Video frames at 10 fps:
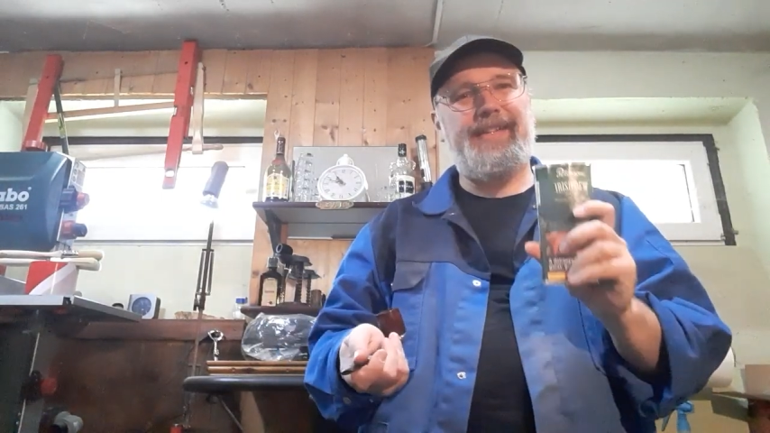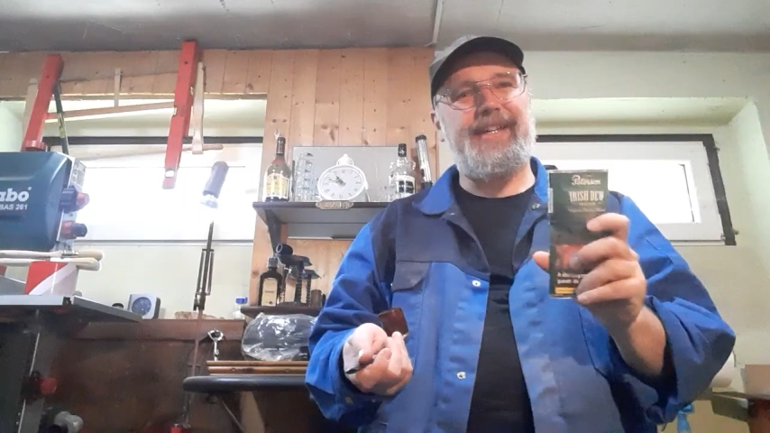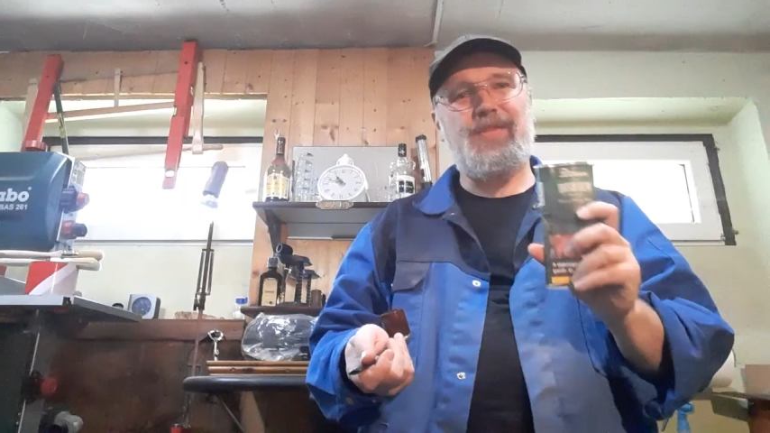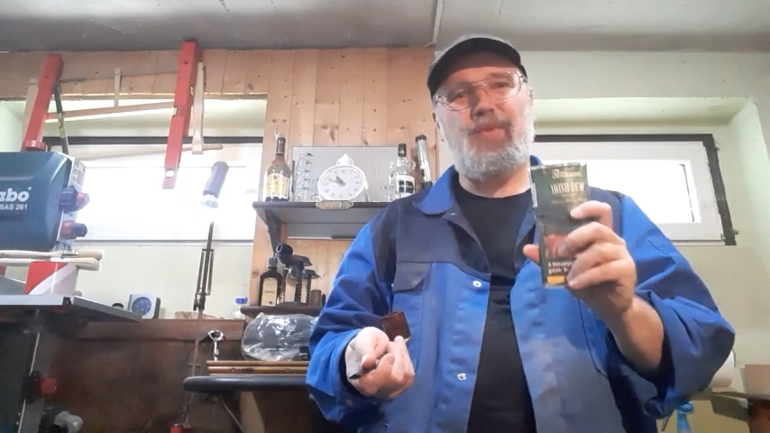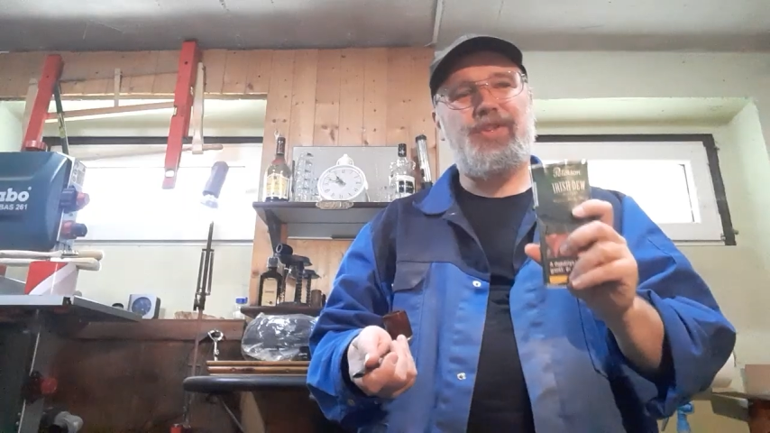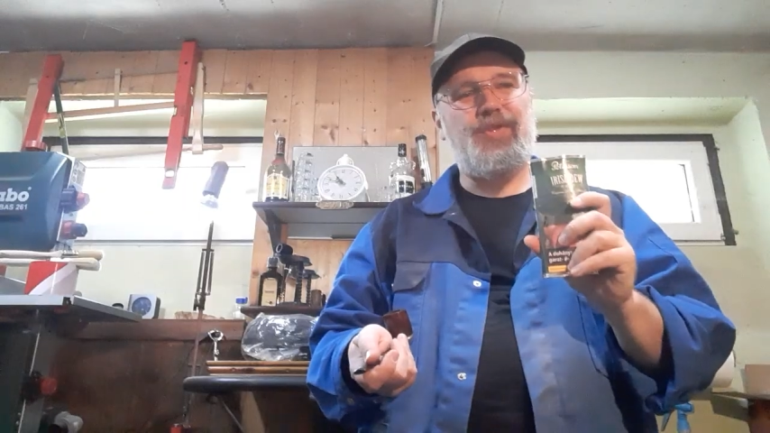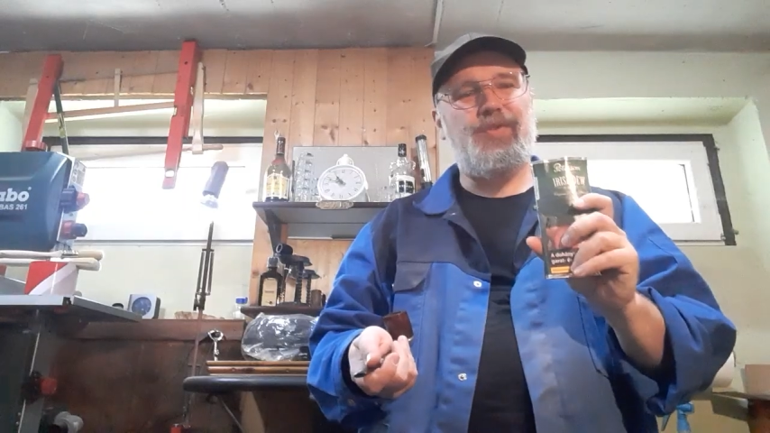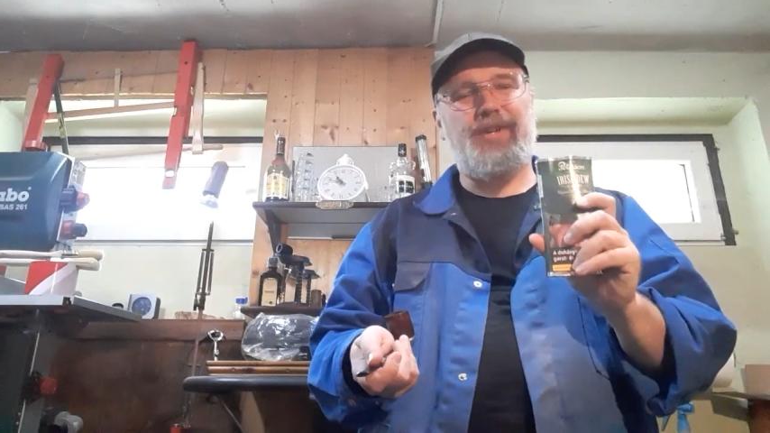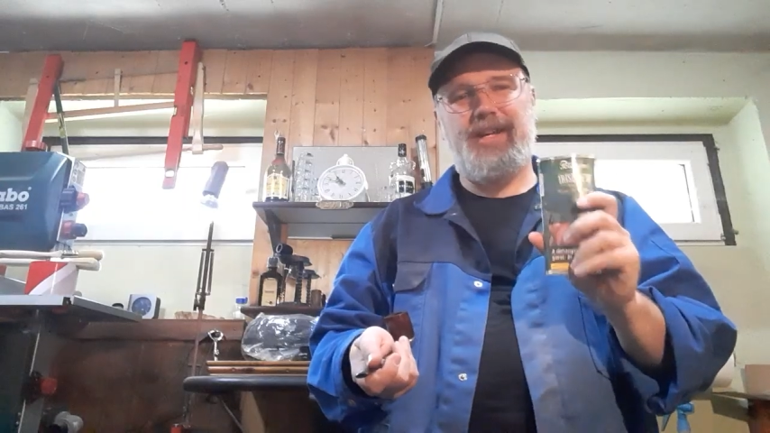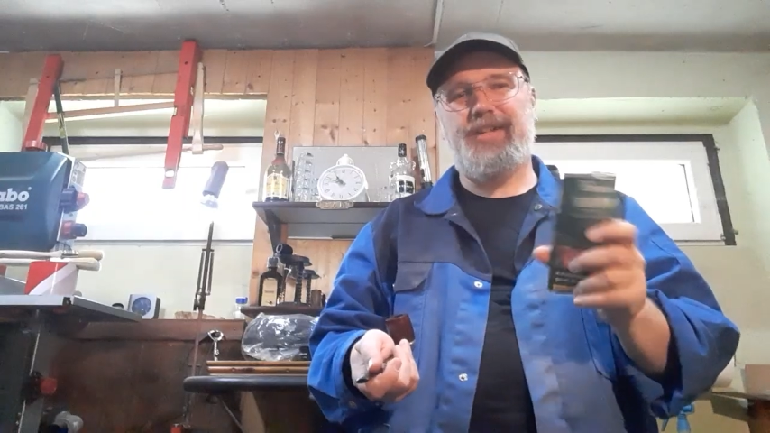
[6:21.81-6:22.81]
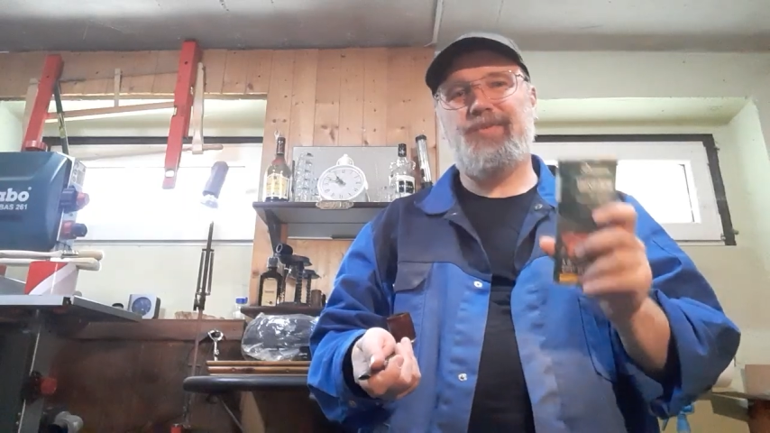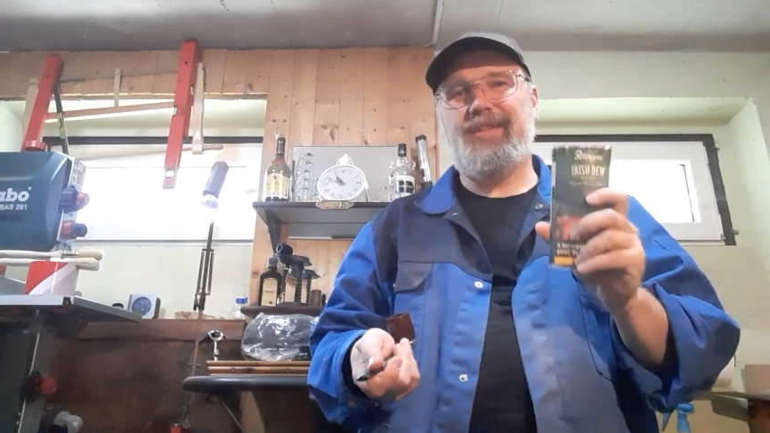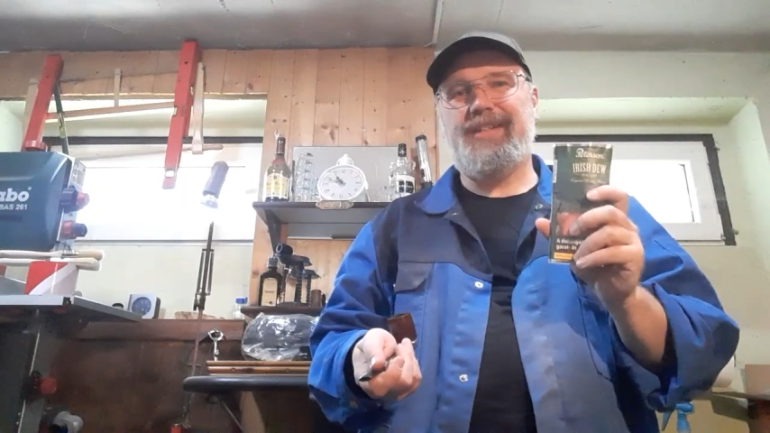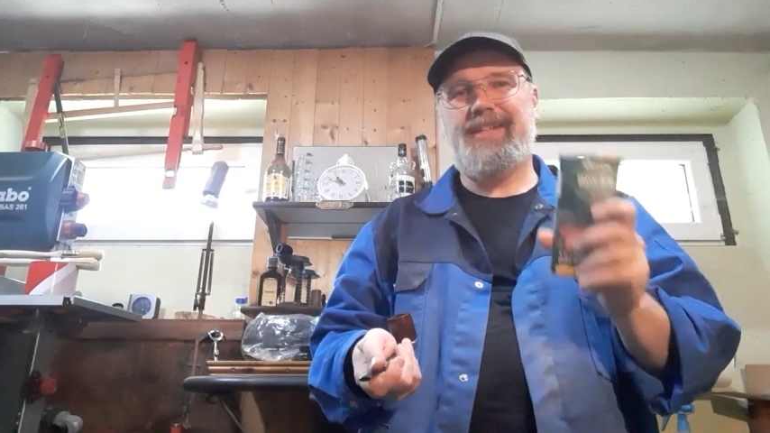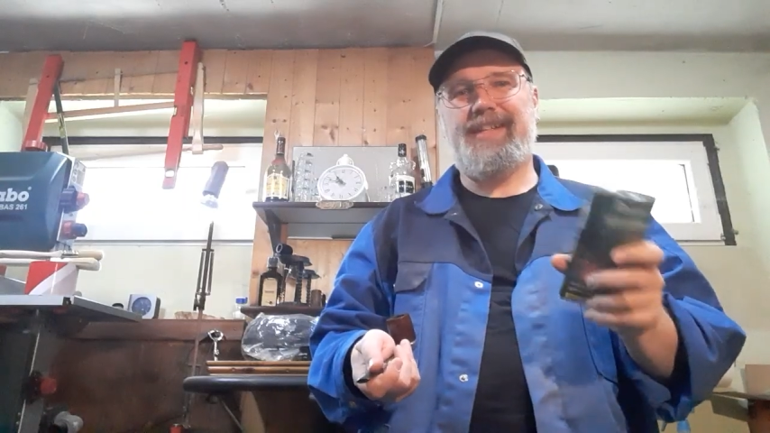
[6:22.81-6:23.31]
and that's what you
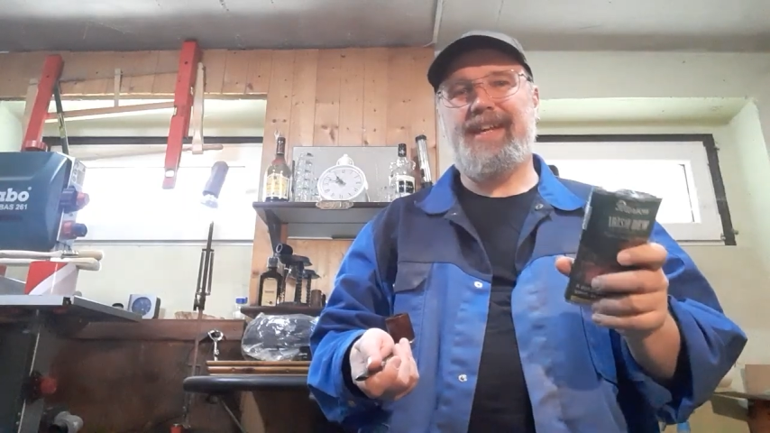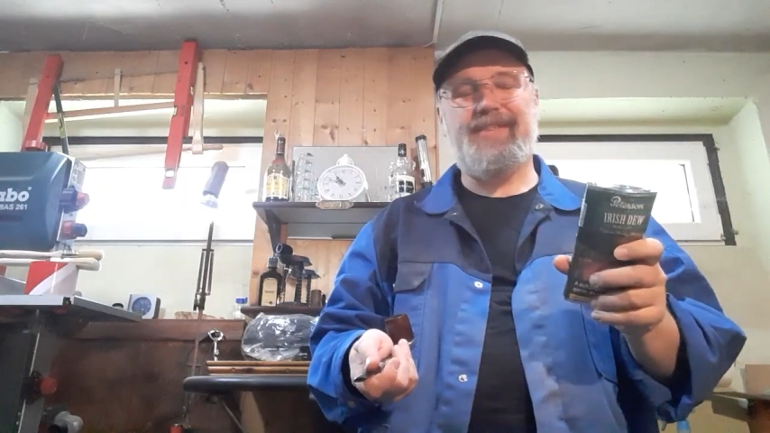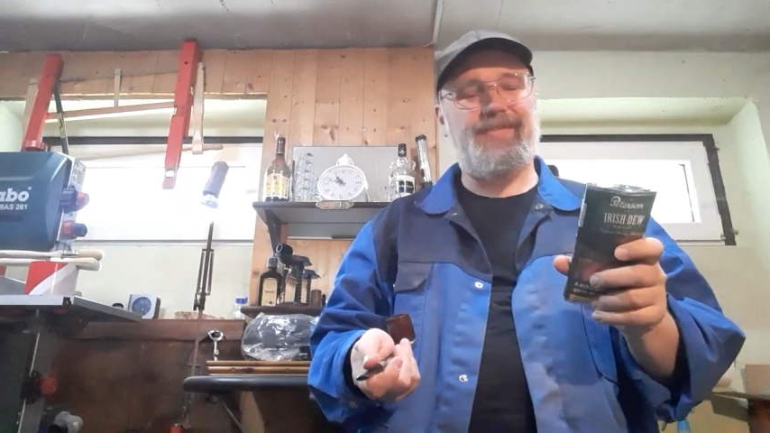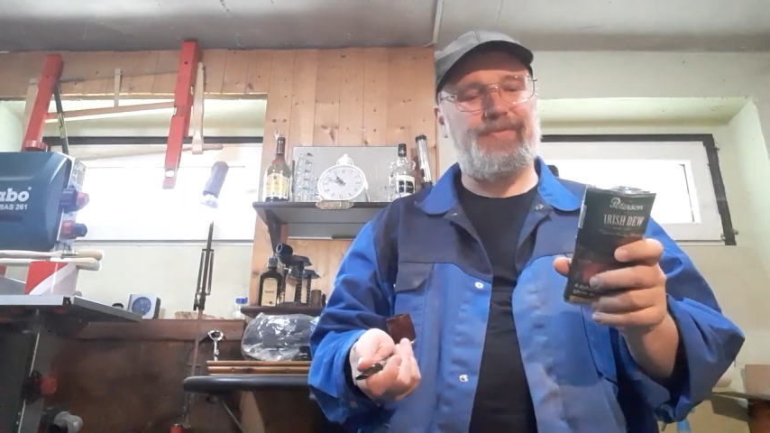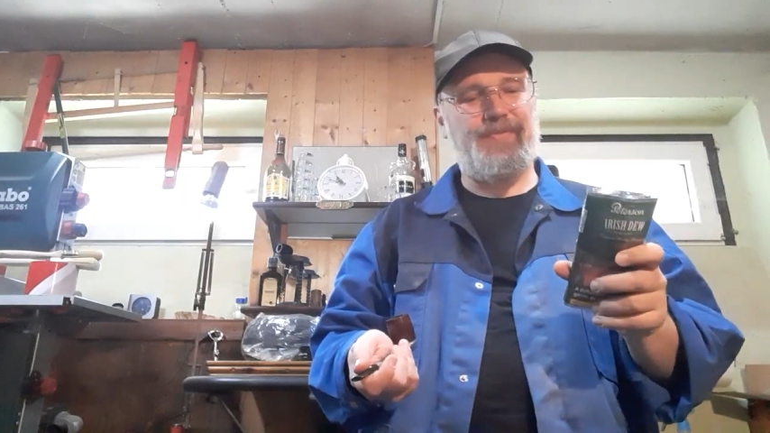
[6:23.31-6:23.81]
actually get